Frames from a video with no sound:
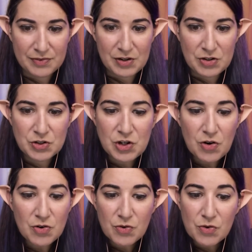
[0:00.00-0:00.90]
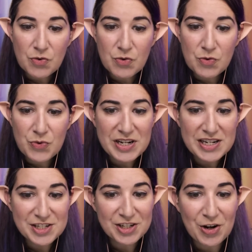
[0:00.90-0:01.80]
So we
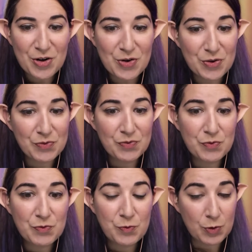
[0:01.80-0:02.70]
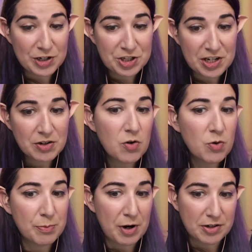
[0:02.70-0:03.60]
need to go foraging
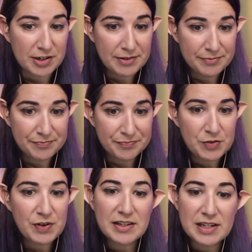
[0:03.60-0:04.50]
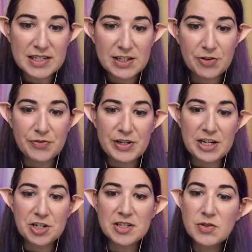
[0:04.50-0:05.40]
or bartering to find necessary
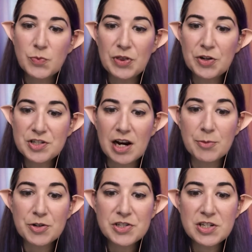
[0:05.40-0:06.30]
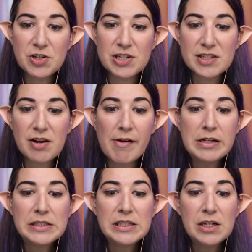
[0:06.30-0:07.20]
reagents with your timer's decrease.
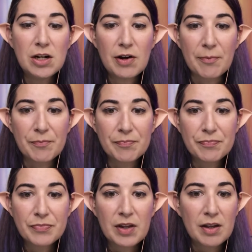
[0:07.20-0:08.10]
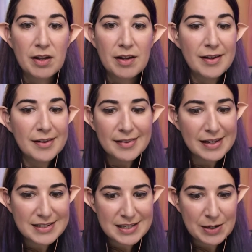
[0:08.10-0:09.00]
Okay, that
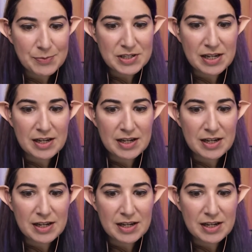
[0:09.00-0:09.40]
seems